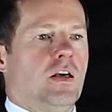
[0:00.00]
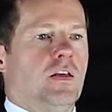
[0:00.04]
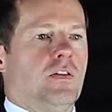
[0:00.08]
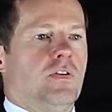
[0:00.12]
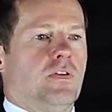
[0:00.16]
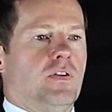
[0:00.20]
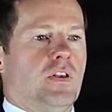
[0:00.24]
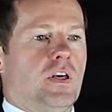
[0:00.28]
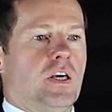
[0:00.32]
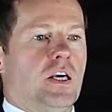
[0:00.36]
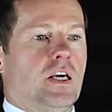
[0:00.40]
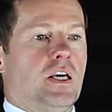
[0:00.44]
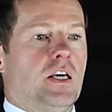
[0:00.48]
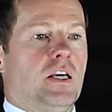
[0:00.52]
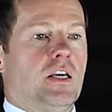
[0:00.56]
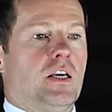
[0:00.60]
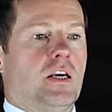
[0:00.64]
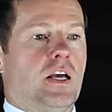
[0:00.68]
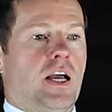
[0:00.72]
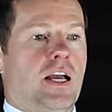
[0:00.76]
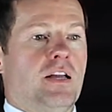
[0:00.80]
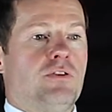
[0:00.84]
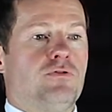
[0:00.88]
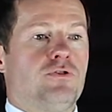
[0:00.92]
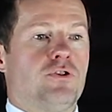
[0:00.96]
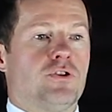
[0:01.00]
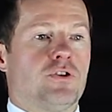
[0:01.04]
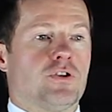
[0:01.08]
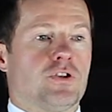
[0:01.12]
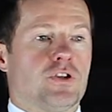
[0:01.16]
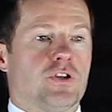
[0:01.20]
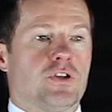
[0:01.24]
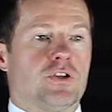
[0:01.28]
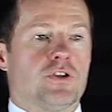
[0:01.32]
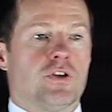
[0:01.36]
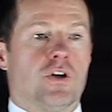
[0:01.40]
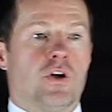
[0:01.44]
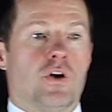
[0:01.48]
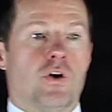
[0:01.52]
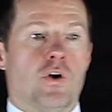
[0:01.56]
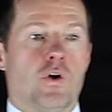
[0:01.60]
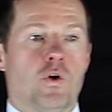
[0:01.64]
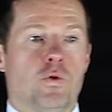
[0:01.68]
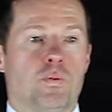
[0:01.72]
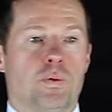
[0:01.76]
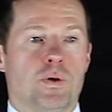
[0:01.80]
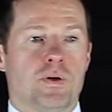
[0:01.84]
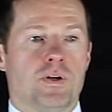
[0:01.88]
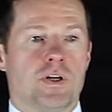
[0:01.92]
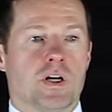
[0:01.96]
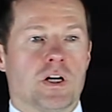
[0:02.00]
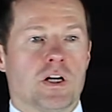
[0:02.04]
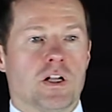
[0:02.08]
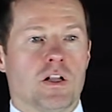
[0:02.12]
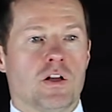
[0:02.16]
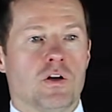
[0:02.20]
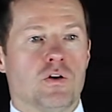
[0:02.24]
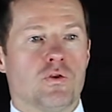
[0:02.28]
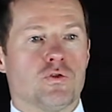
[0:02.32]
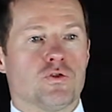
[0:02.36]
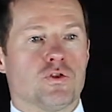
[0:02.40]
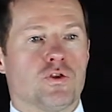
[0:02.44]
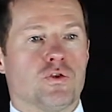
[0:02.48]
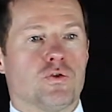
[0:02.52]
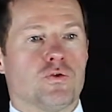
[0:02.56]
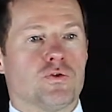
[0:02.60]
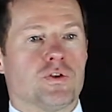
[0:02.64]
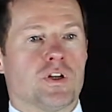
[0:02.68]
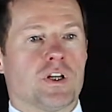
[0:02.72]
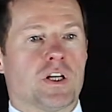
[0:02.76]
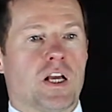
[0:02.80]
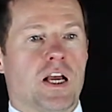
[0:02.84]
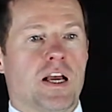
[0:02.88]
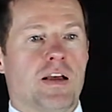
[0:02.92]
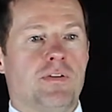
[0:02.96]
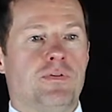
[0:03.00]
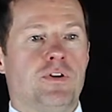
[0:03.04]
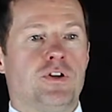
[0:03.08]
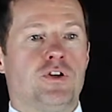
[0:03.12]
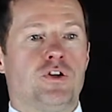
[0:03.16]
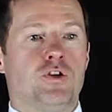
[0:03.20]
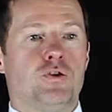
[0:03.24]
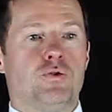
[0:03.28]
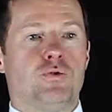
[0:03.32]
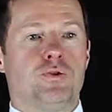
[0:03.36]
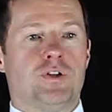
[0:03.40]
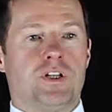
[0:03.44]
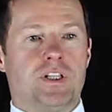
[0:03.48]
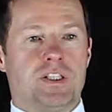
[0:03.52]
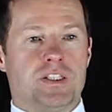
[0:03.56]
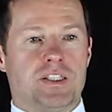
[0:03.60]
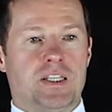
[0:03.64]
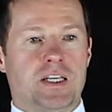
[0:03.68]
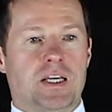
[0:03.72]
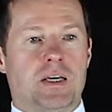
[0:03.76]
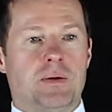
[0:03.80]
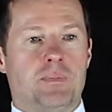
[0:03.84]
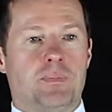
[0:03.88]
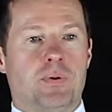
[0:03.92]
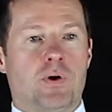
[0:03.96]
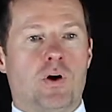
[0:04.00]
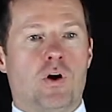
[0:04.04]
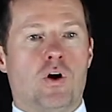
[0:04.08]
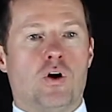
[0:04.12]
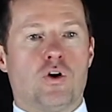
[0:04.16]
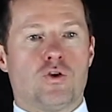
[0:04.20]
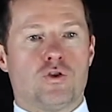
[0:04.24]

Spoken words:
The entrances are opened and closed using heavy-duty zip or